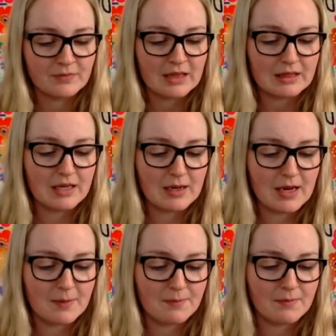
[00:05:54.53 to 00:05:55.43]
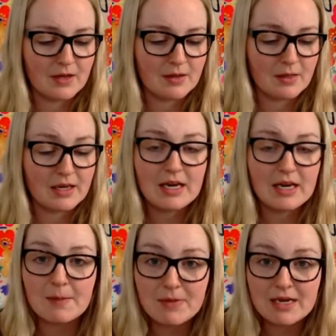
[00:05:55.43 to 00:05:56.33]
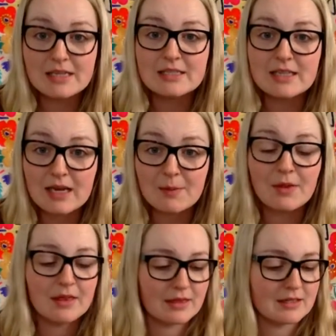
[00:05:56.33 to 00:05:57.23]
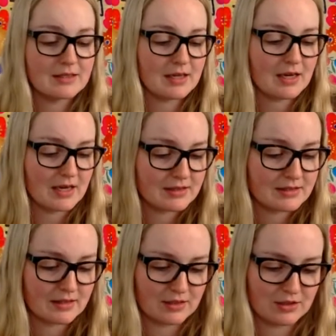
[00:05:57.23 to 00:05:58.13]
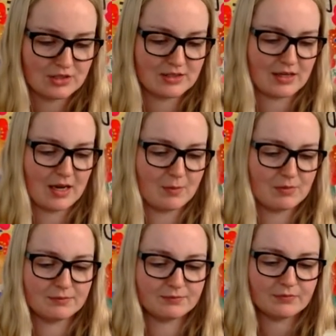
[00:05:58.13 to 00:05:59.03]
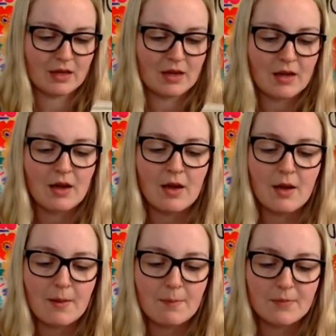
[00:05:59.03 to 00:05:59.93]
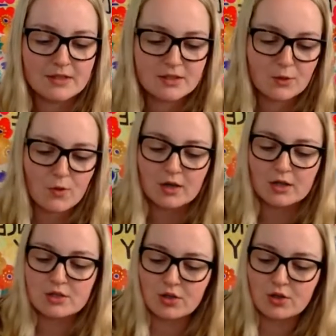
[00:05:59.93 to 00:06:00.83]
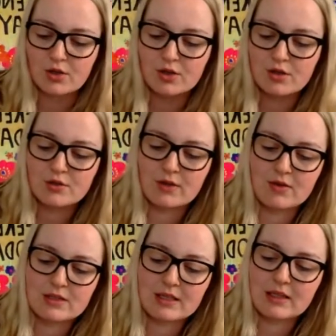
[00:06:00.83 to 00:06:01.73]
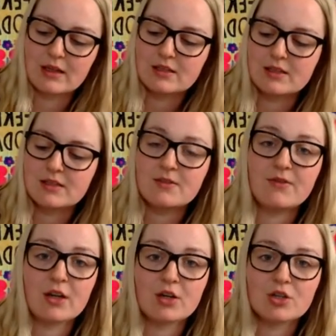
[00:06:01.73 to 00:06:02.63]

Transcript: Lead me to him this instant, she snapped. Mr. Wonka turned around and clicked his fingers